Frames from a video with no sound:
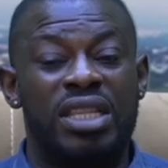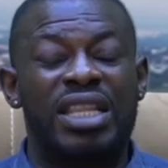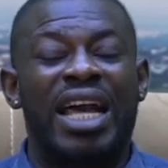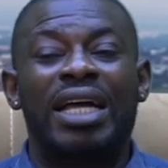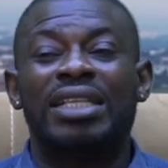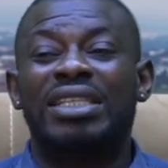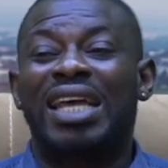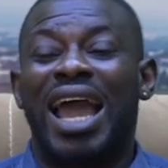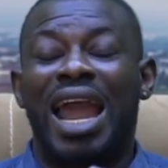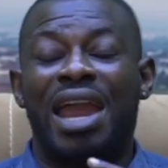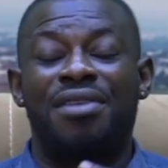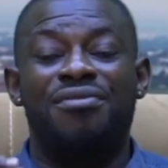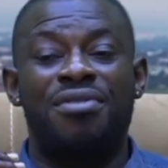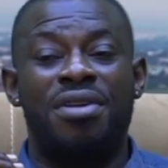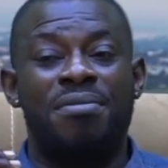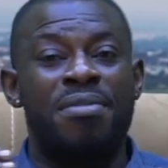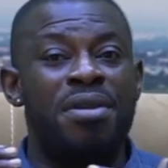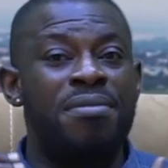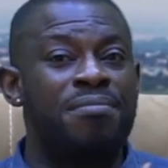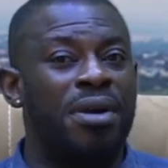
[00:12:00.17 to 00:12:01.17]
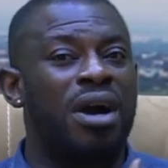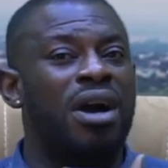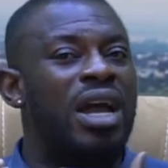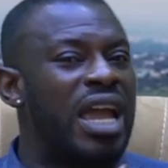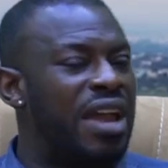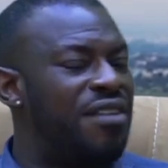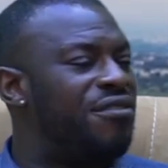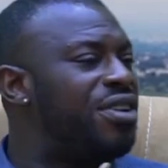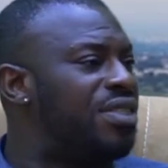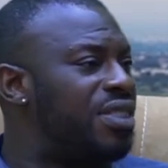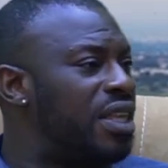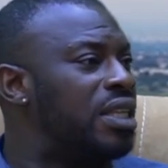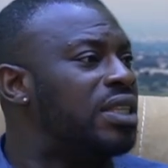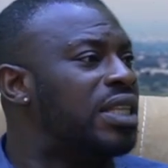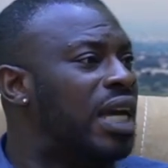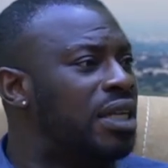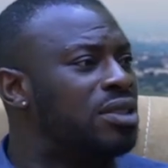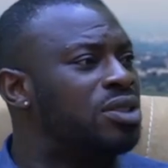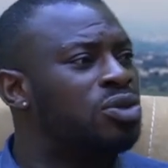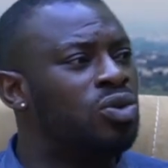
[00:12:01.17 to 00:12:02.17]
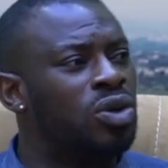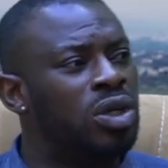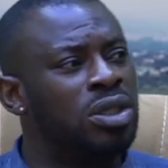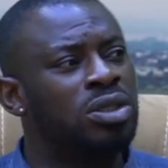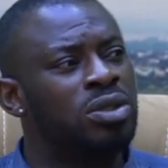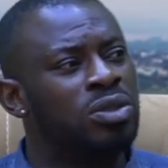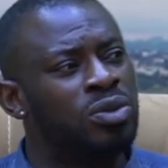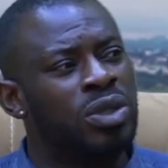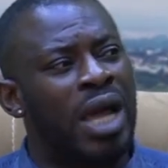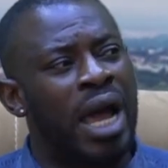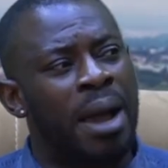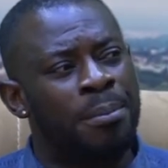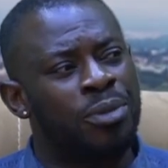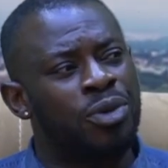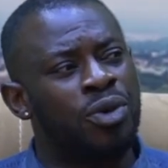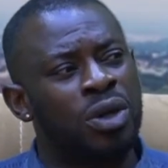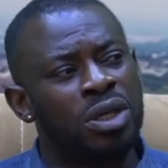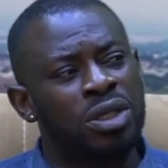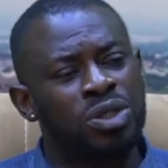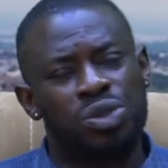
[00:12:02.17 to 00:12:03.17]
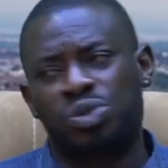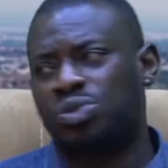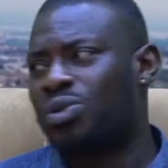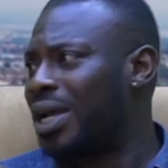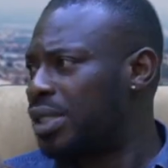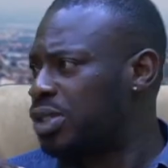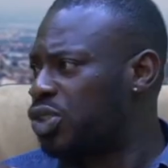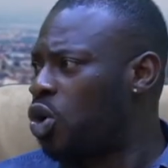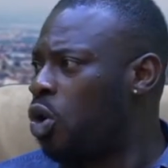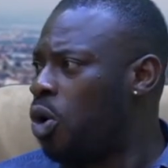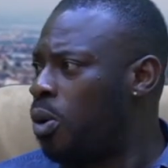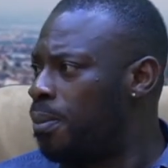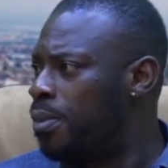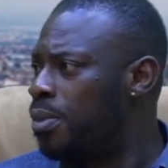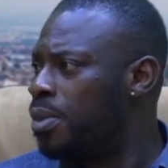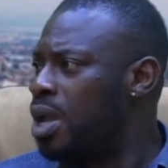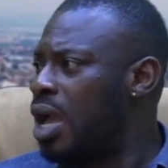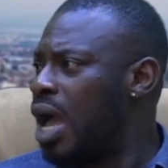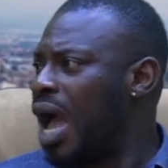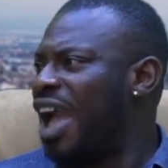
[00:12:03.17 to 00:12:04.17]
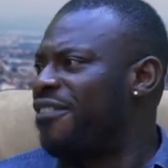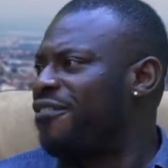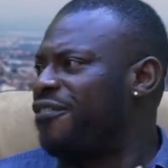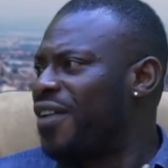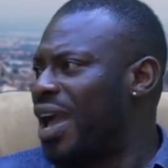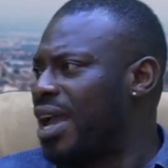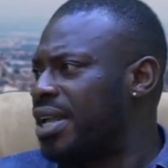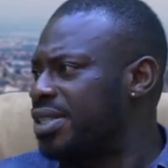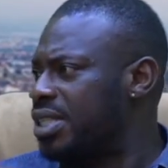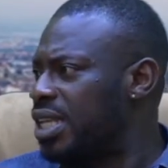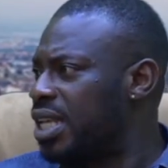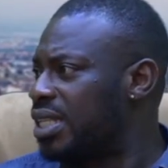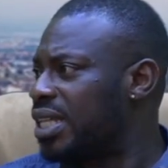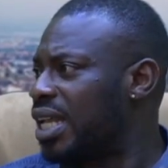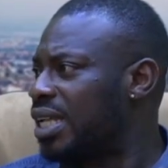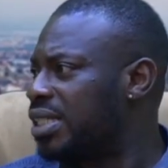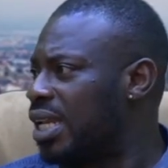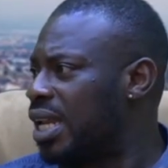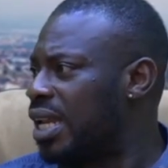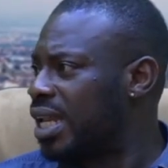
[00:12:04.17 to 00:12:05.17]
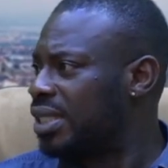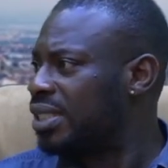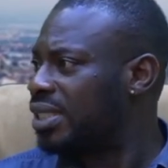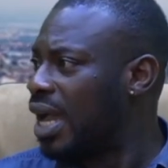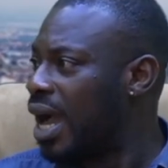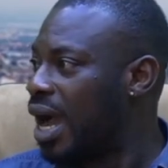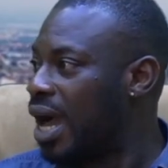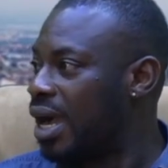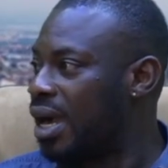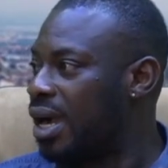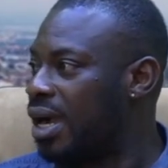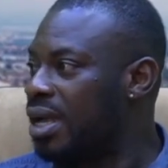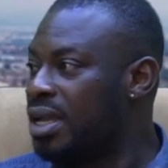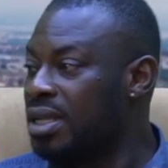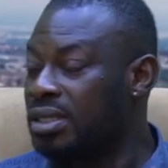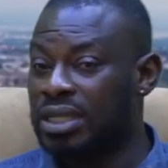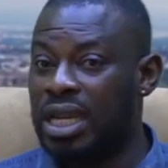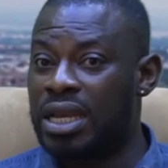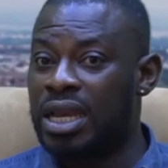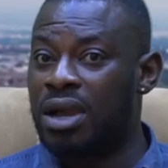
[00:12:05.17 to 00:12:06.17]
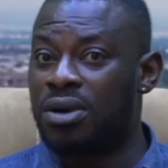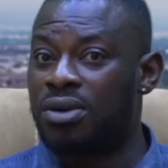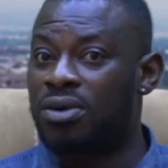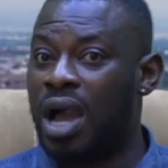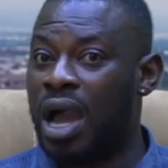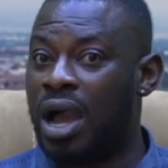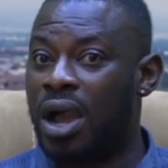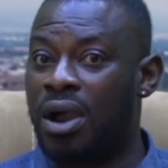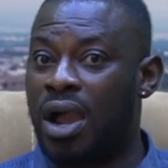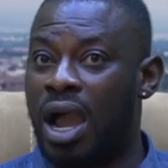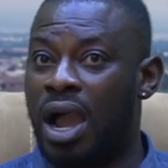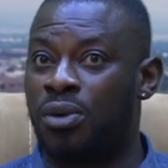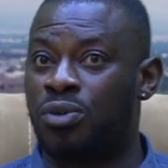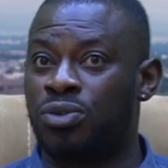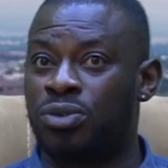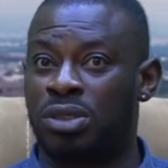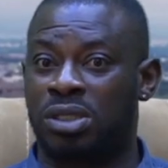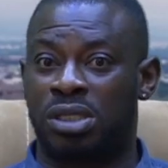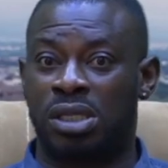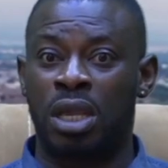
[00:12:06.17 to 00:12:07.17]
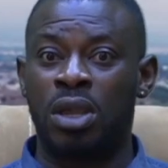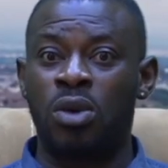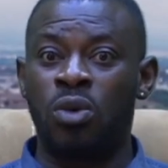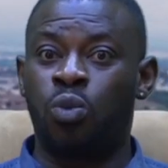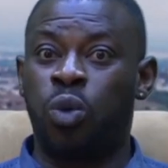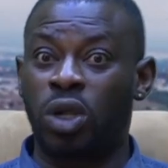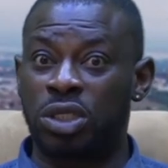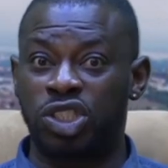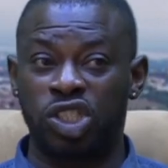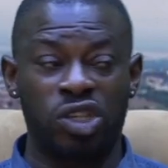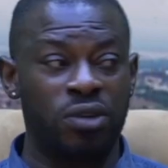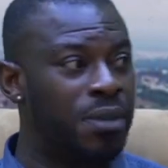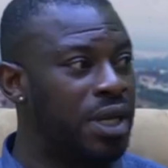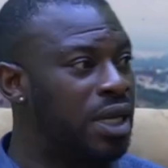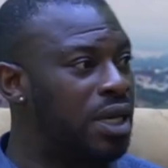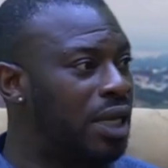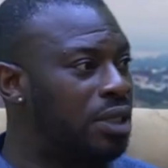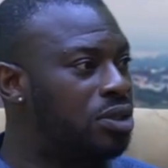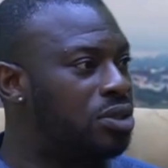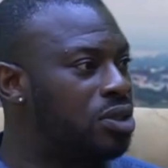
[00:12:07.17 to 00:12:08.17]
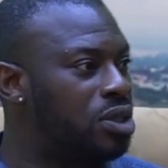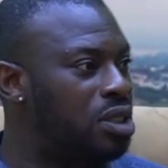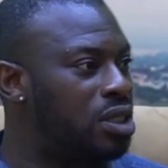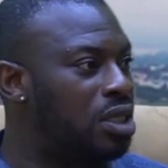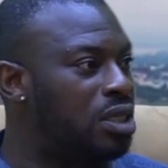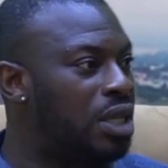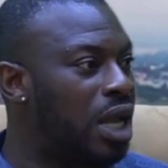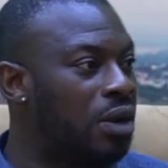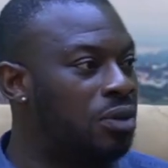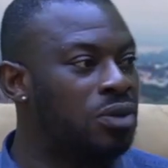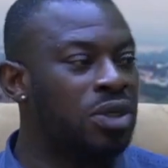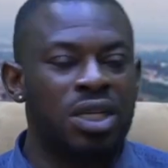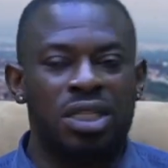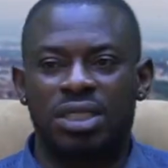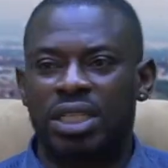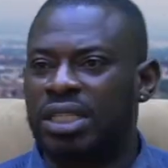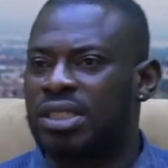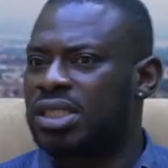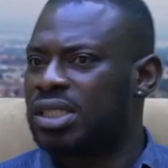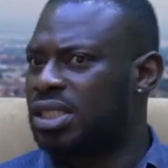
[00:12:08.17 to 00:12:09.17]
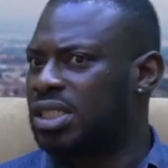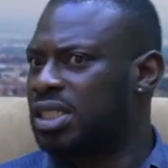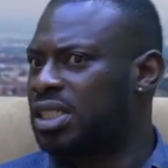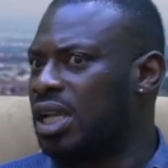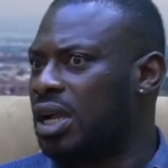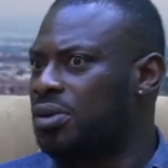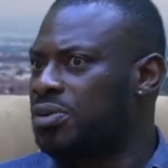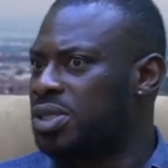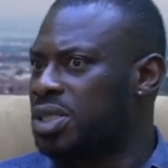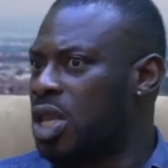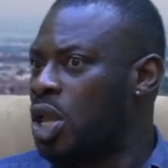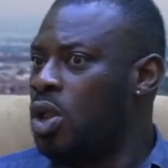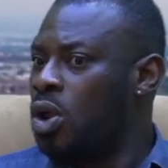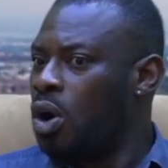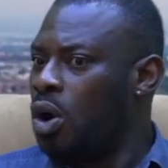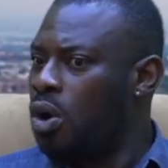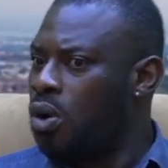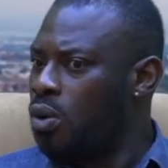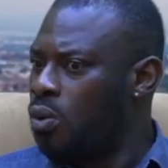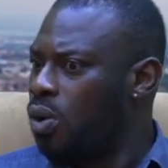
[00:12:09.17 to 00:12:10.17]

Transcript: that, I remember everything that is going that I'm going through at home. I, I see it as an attack. Then I, I, I would say, What do you mean I should sit down? Then the teacher will say, Oh,